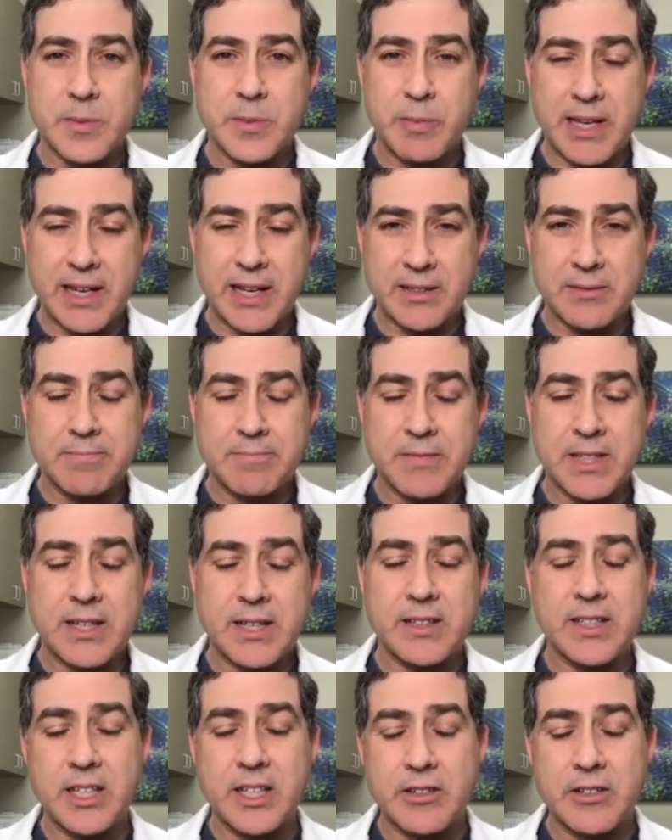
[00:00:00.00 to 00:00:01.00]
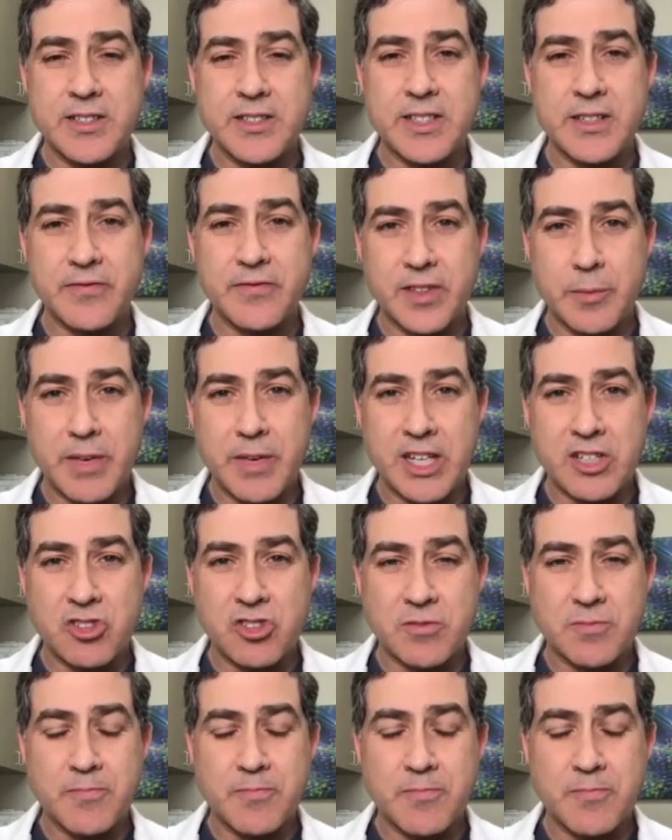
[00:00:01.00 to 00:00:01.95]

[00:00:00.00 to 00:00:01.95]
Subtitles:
pain and decrease inflammation.